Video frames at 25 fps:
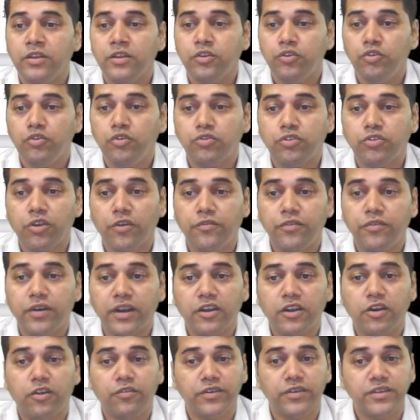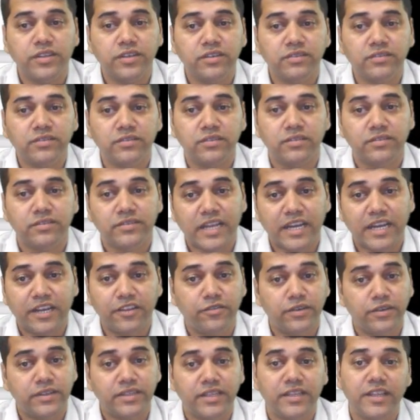use of work of others,
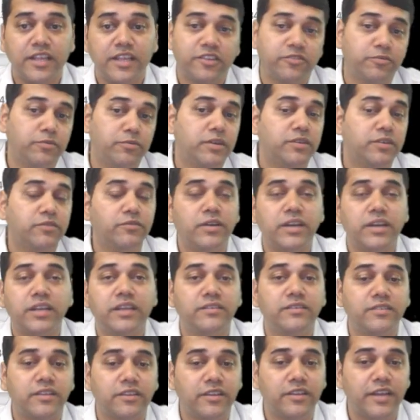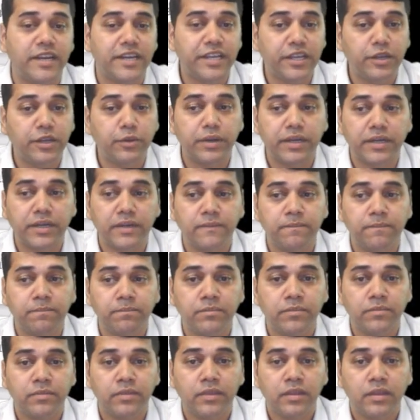satisfy that the expert work is adequate.
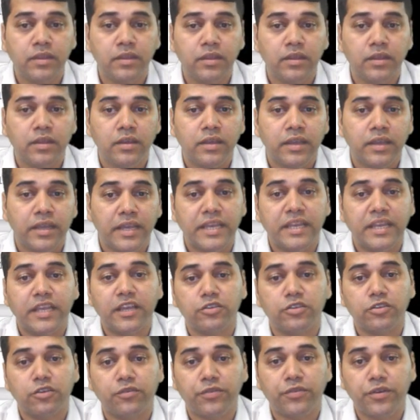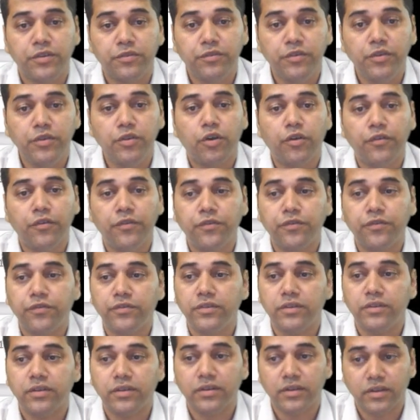In case of review of
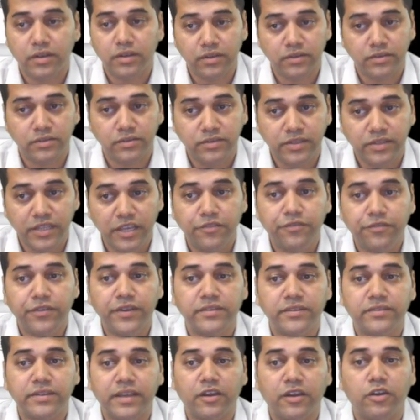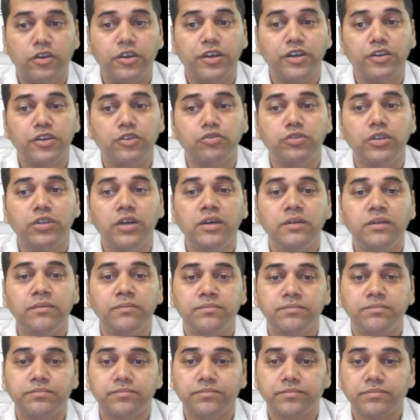CFS according to the
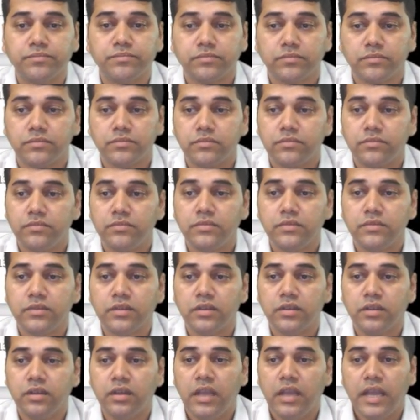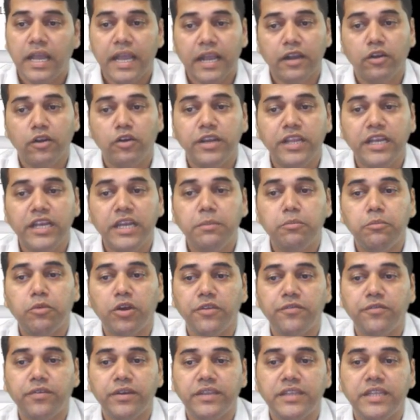accordingly
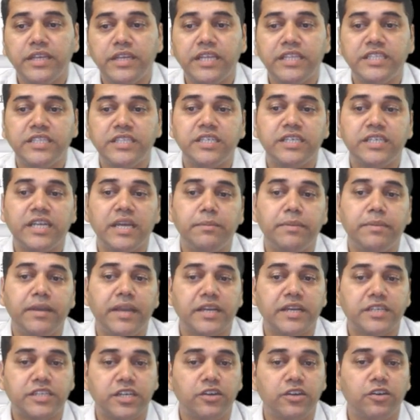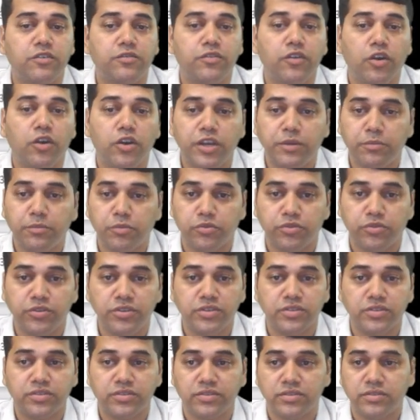modify the nature, timing, extent of the audit
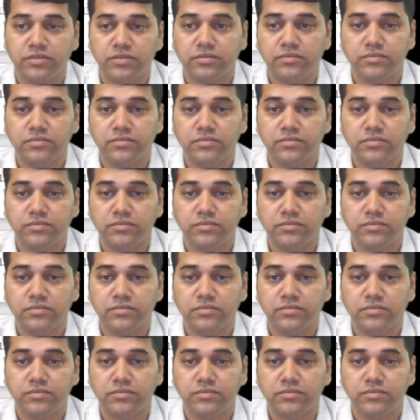procedures.